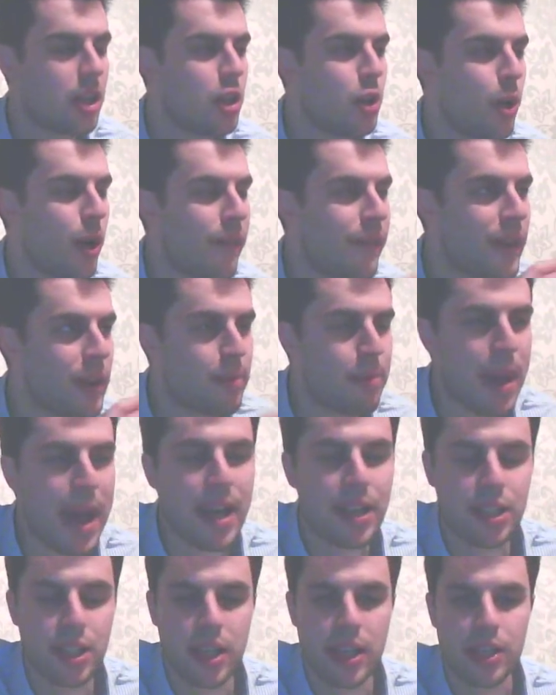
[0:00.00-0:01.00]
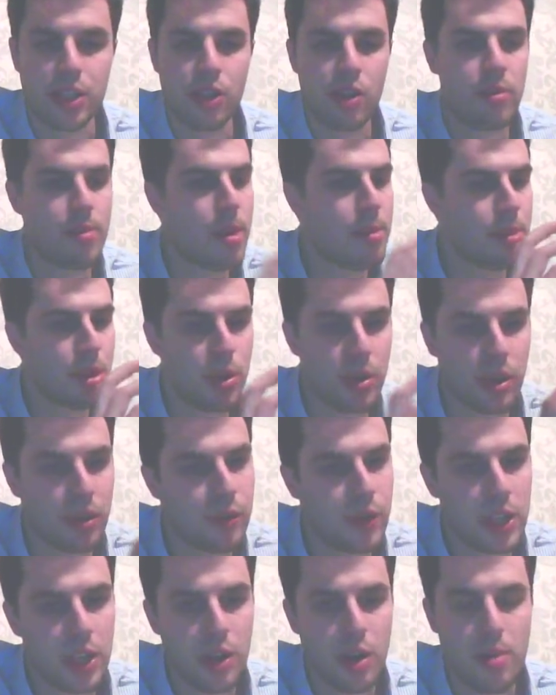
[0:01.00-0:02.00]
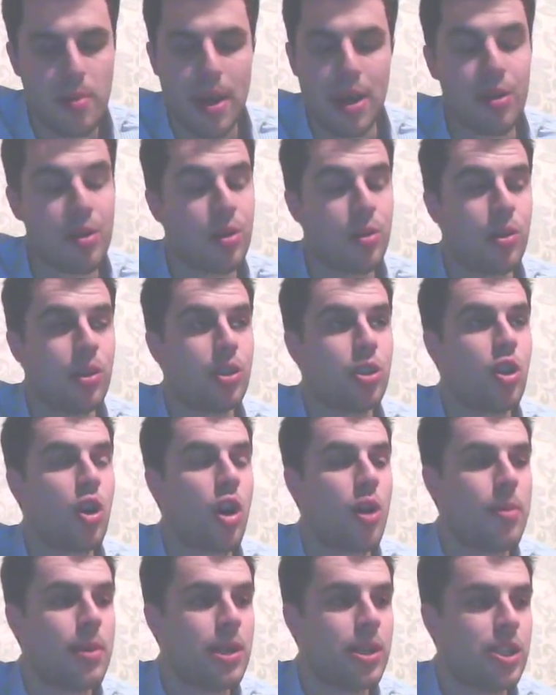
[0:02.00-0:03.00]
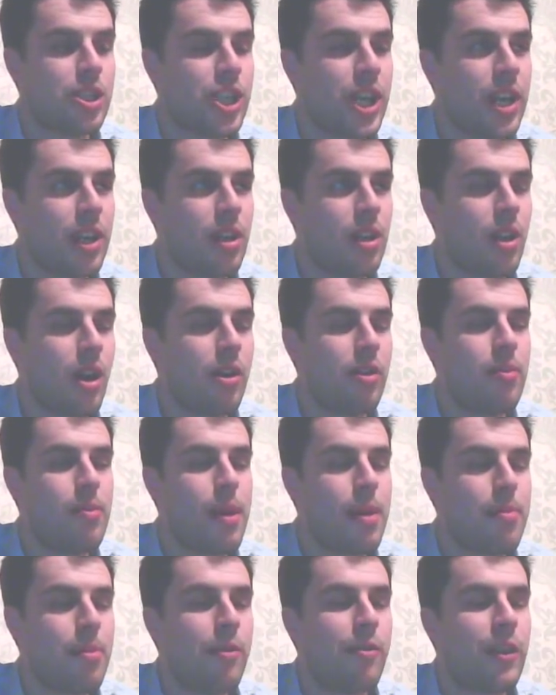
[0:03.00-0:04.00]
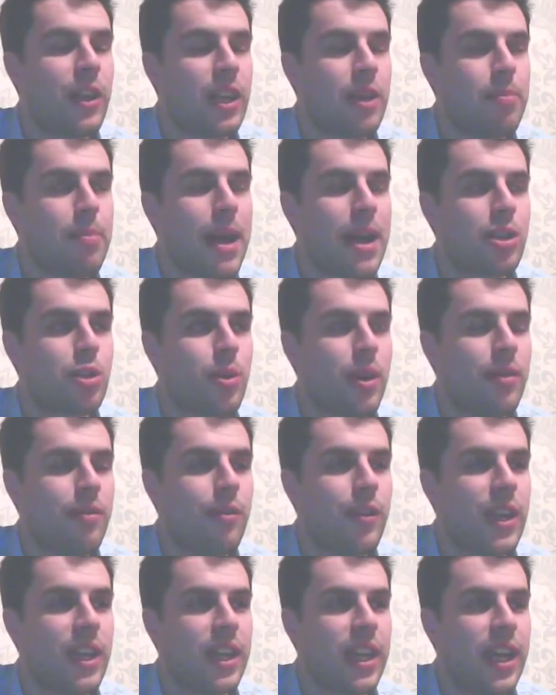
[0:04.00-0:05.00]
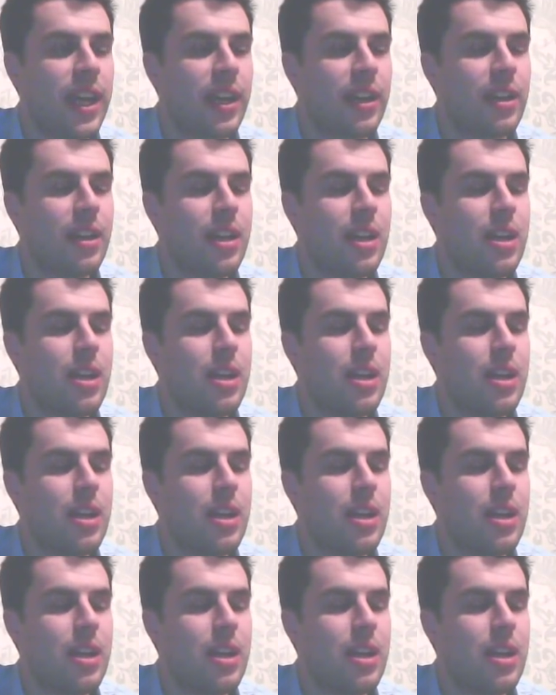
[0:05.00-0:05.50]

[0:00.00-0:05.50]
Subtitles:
You know, I think back to this. I remember doing a video about it on the time on the channel. I remember thinking back to it and thinking,